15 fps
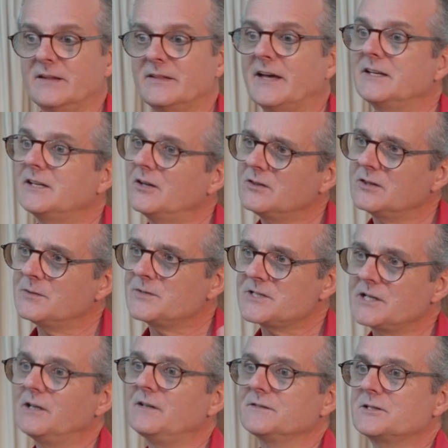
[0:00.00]
They don't
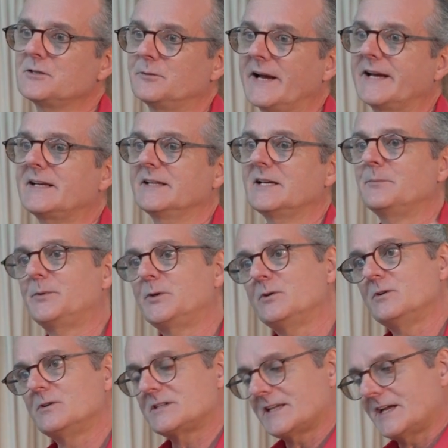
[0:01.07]
themselves directly
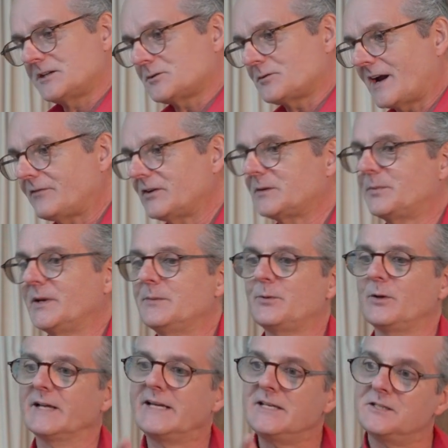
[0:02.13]
abuse, they traffic
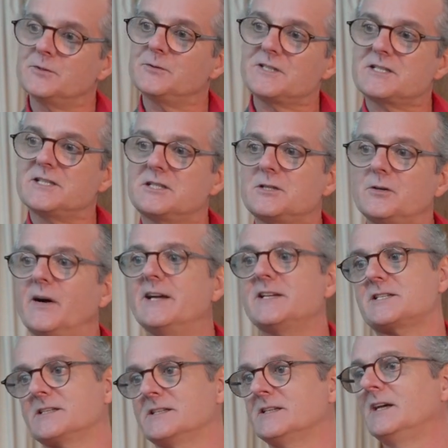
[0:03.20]
people into a
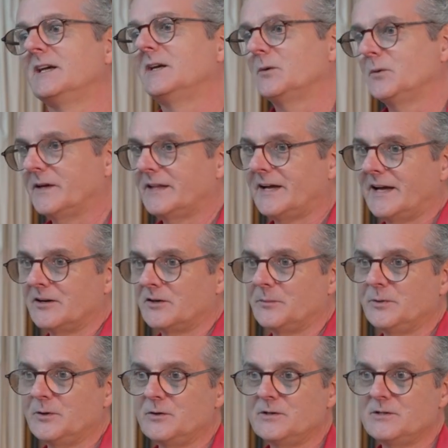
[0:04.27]
situation where they are
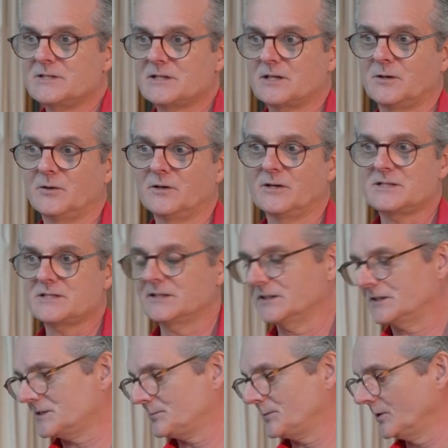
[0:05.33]
abused, coerced and
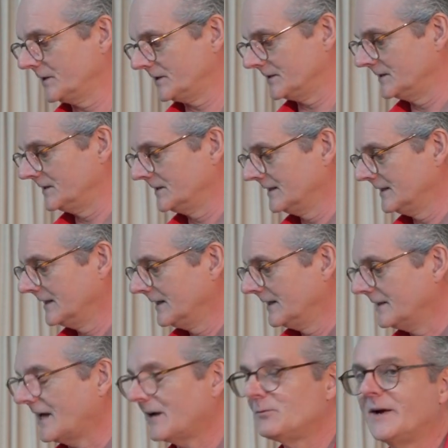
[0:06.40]
exploited.
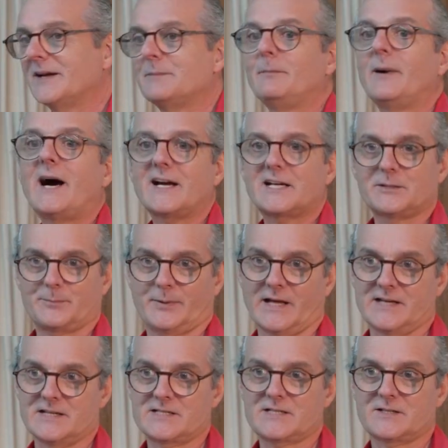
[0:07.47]
They run a
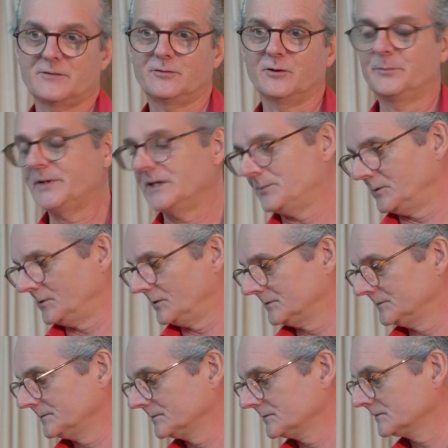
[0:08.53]
marketplace for people.
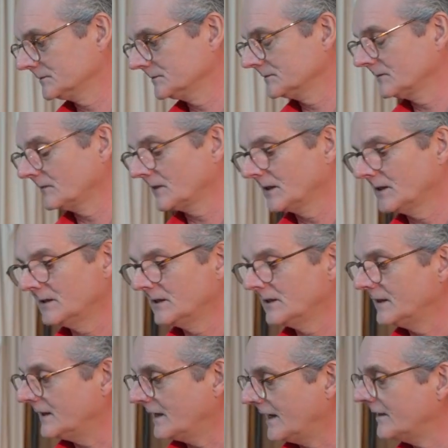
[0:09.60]

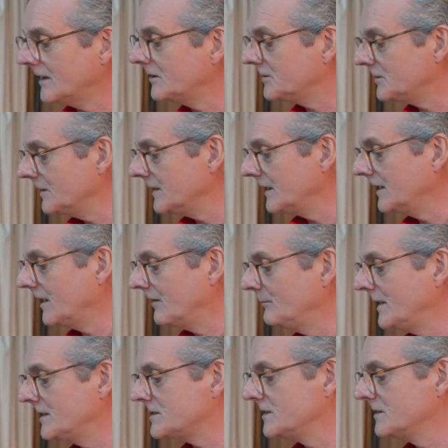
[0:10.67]
And then thirdly, I've
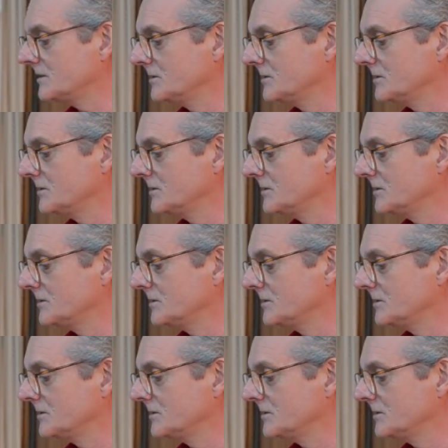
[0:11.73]
mentioned